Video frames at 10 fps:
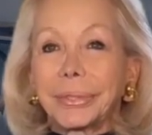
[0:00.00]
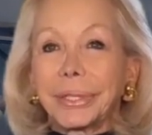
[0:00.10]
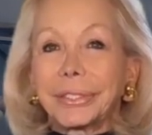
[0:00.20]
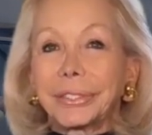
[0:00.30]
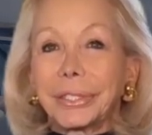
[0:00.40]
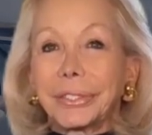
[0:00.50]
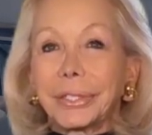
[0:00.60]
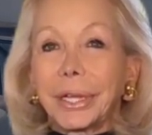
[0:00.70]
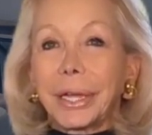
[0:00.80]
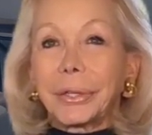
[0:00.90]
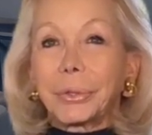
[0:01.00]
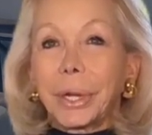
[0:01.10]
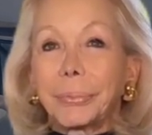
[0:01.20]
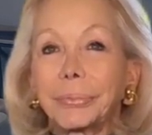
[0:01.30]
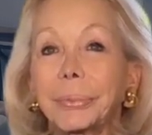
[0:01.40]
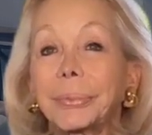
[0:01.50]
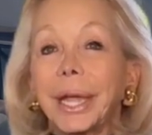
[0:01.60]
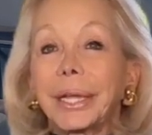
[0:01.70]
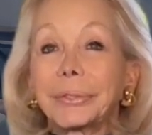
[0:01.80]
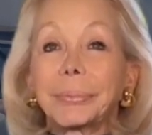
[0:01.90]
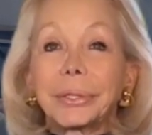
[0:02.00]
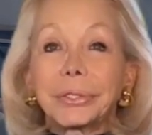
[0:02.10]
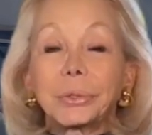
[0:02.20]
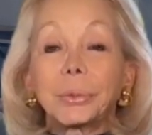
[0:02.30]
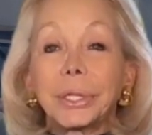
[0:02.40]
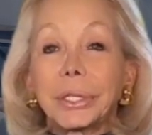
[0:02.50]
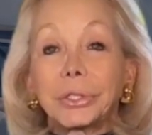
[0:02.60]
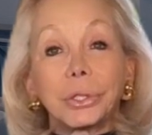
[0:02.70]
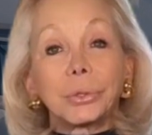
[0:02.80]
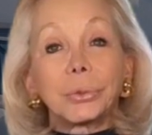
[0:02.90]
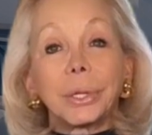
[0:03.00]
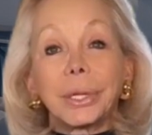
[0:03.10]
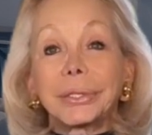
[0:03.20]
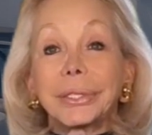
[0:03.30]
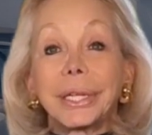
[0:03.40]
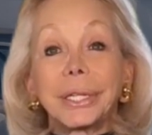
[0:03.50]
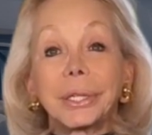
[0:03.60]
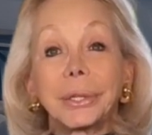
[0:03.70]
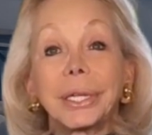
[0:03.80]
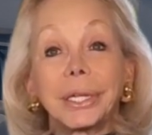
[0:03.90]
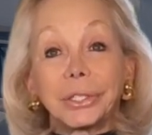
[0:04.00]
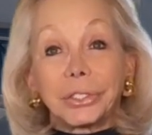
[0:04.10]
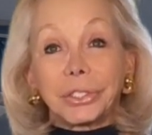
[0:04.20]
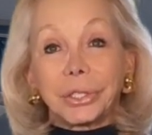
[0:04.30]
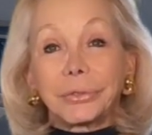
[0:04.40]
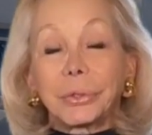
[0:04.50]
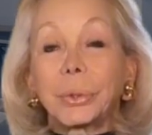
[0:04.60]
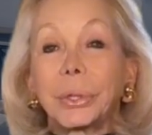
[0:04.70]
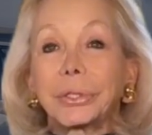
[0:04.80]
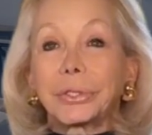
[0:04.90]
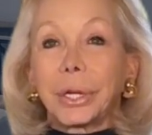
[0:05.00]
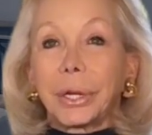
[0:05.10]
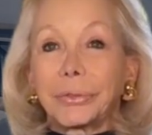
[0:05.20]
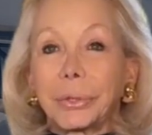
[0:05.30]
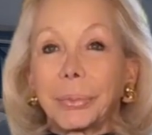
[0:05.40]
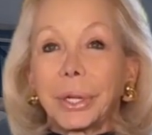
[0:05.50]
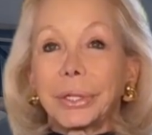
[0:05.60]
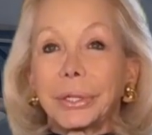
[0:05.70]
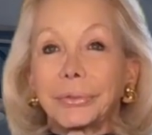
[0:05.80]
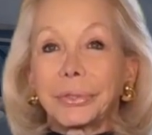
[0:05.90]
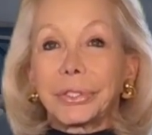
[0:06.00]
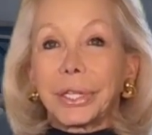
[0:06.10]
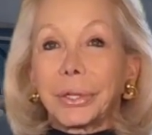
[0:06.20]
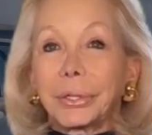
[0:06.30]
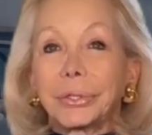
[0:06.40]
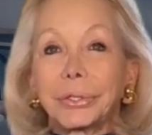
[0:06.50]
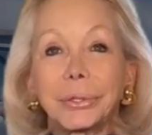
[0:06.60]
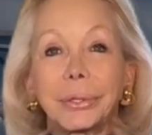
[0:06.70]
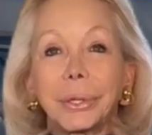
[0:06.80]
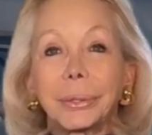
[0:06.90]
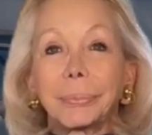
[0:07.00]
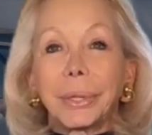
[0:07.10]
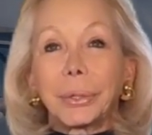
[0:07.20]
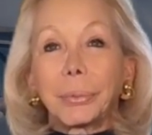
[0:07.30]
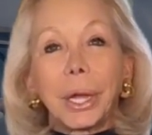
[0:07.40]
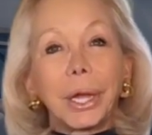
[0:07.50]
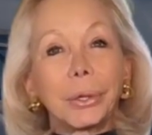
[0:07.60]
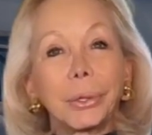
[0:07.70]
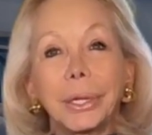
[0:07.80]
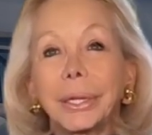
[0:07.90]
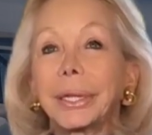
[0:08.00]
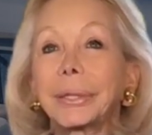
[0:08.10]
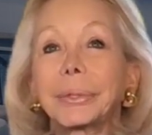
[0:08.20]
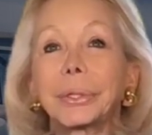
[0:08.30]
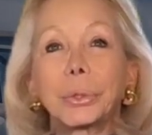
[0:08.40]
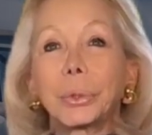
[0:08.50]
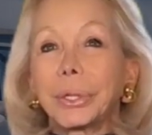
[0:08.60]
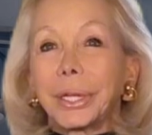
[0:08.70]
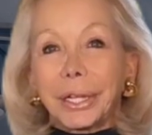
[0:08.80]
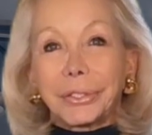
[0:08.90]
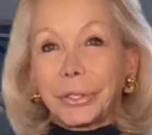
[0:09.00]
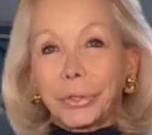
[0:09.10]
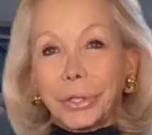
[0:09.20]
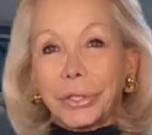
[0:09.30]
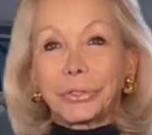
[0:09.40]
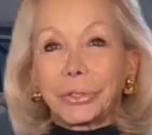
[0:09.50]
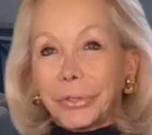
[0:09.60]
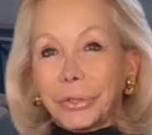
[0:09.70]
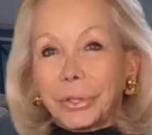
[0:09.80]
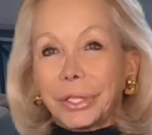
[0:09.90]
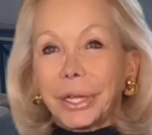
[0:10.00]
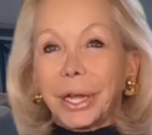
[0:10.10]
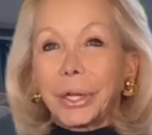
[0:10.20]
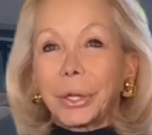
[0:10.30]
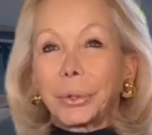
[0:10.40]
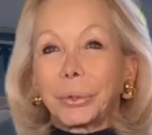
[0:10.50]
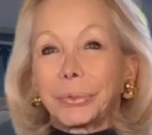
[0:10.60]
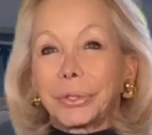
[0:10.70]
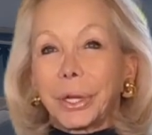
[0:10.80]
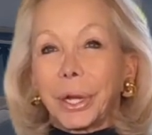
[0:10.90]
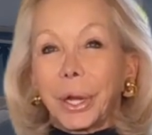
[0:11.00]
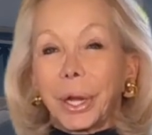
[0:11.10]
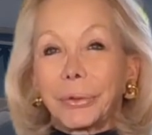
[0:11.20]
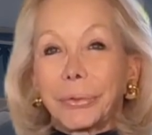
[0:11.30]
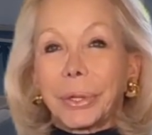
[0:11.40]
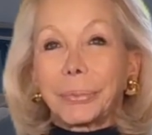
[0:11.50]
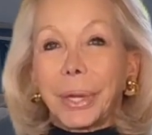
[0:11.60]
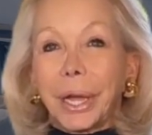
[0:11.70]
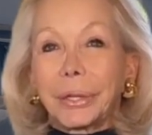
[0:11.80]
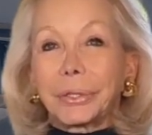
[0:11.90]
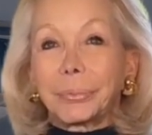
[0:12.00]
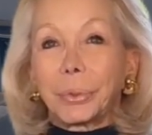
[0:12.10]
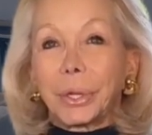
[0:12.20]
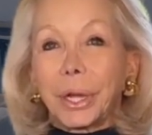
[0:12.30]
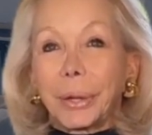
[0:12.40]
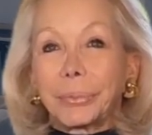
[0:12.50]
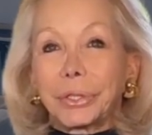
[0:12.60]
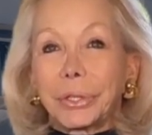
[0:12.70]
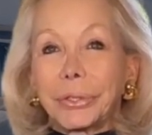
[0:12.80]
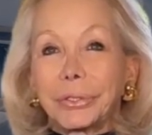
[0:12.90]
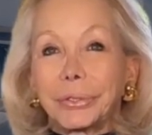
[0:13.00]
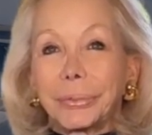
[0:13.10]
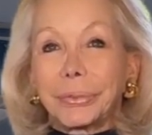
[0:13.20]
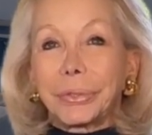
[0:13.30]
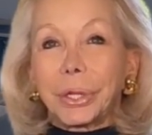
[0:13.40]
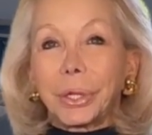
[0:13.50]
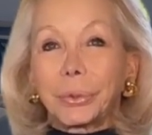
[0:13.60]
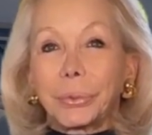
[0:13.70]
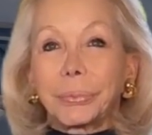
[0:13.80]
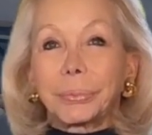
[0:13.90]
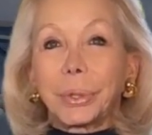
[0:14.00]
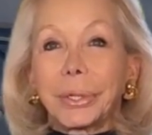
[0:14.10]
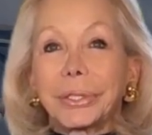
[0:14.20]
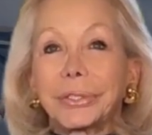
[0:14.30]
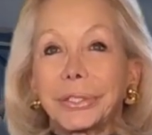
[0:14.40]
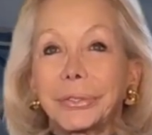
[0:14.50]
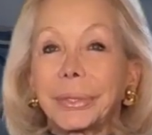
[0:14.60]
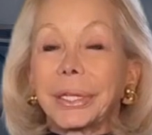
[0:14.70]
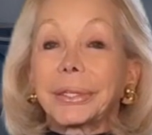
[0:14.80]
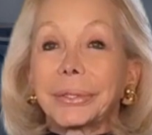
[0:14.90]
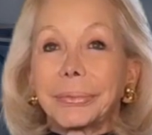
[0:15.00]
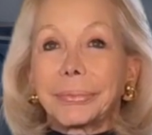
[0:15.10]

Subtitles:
This is a slight drop from last month's 22, signaling a shift toward a softer market for sellers. Meanwhile, inventory has increased to 39 homes, offering buyers more options. So, what does this mean?